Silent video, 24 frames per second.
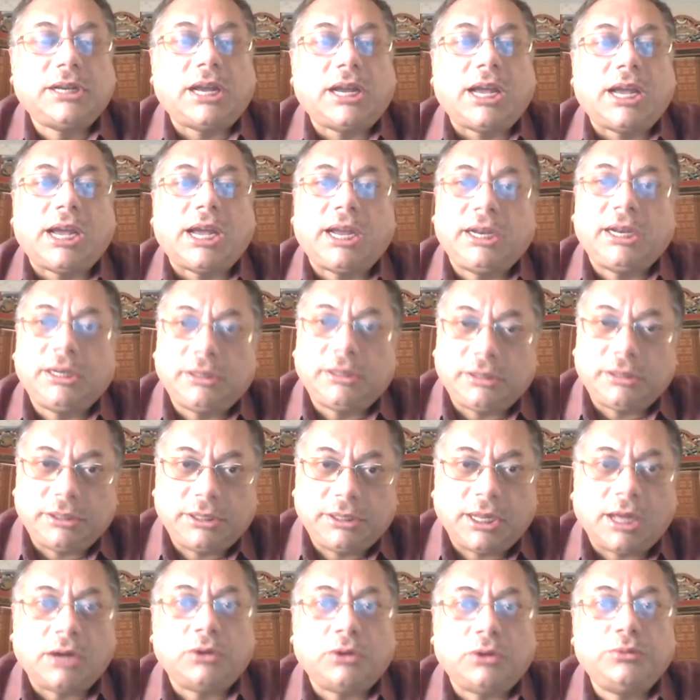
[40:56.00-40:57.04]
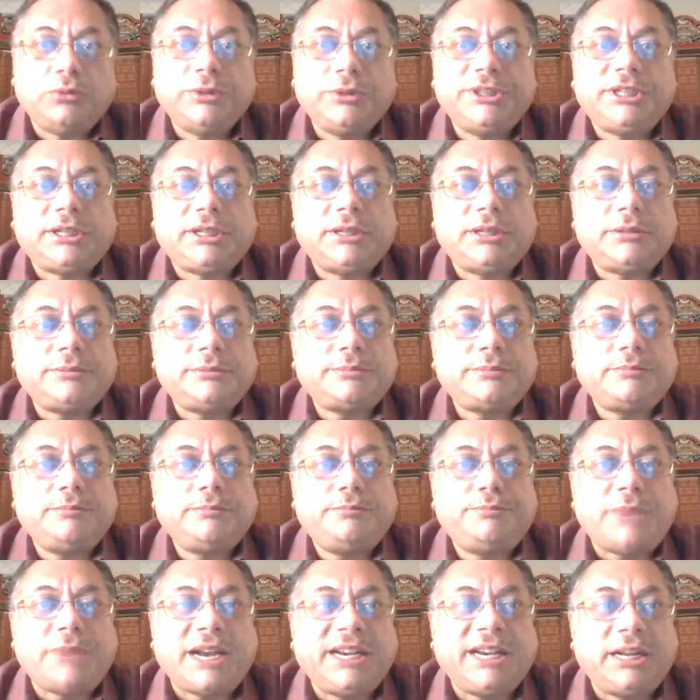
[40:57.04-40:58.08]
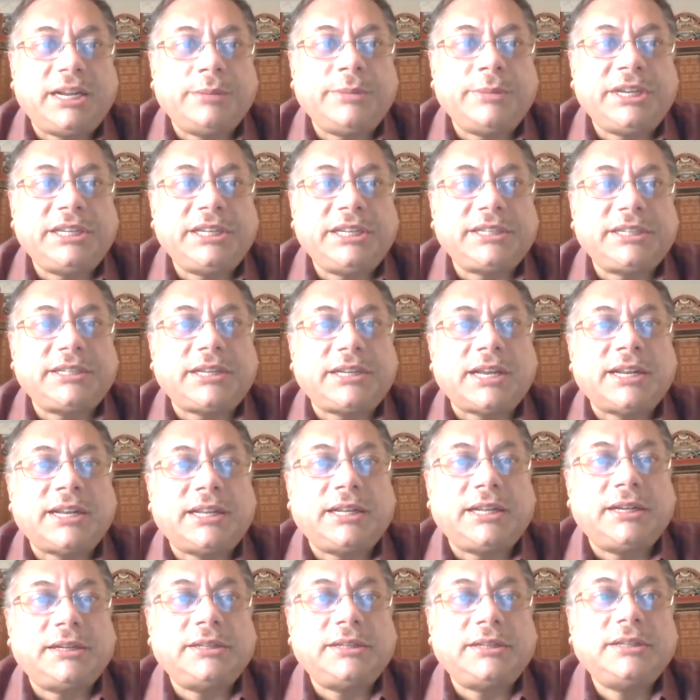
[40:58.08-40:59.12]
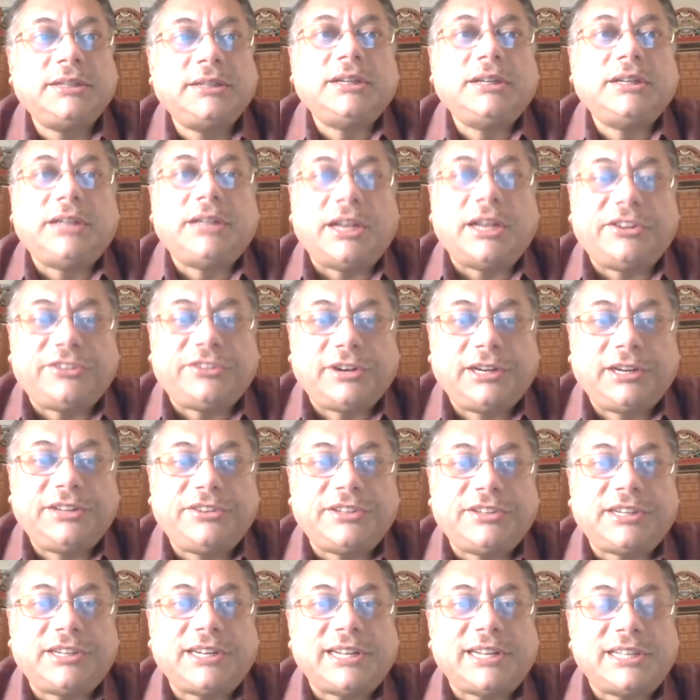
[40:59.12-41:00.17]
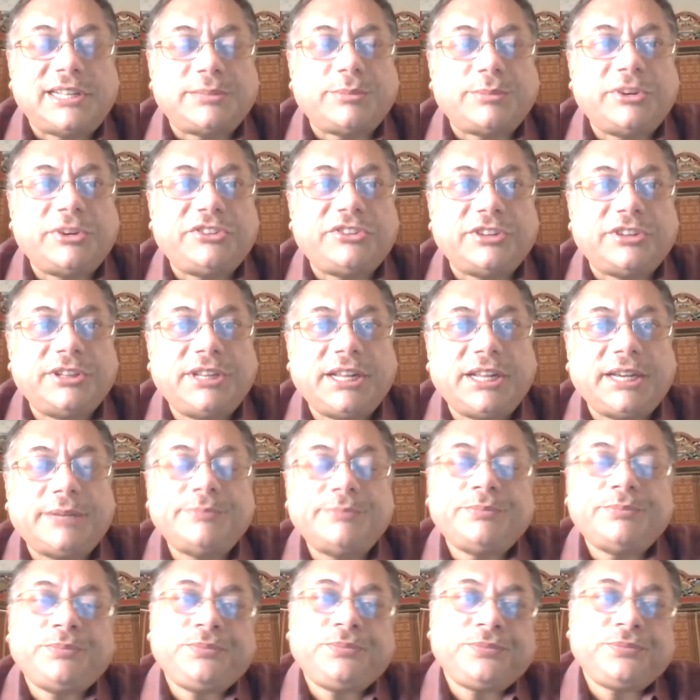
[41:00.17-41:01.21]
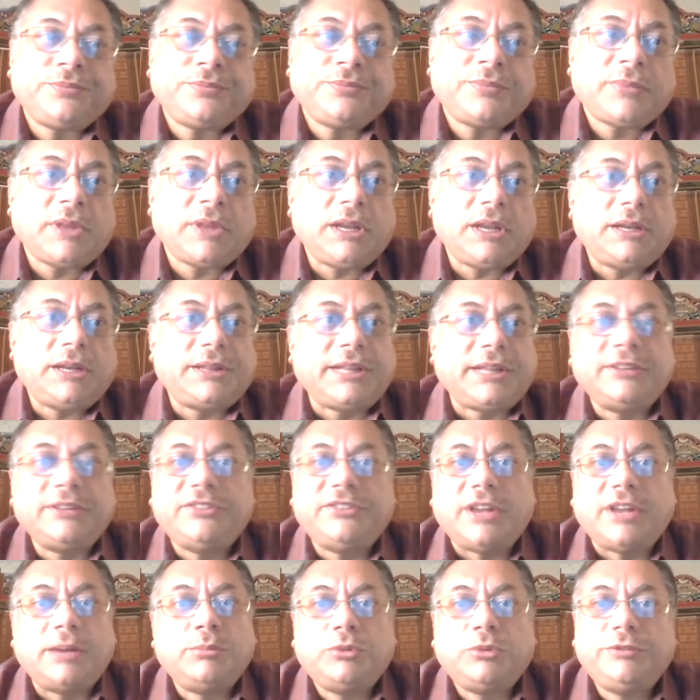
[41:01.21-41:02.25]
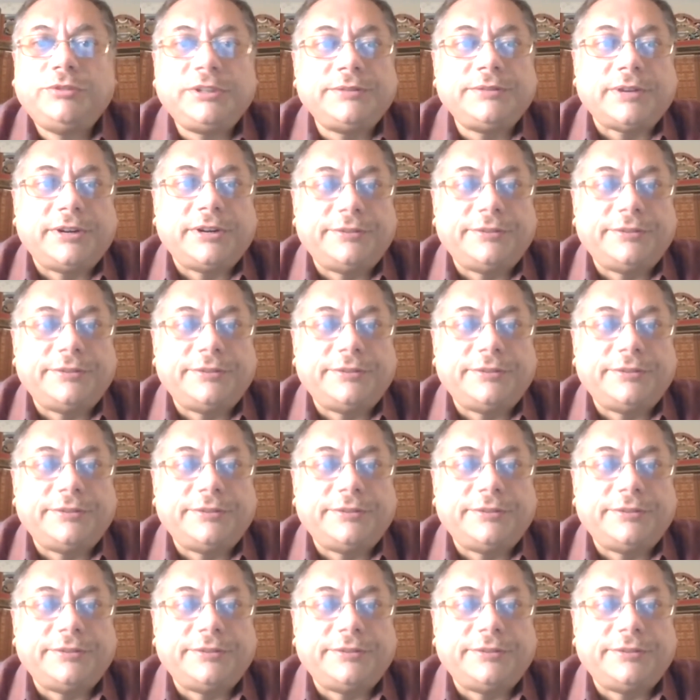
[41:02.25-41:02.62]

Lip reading: And now with the pandemic and the National Digital Health Mission there, things are moving very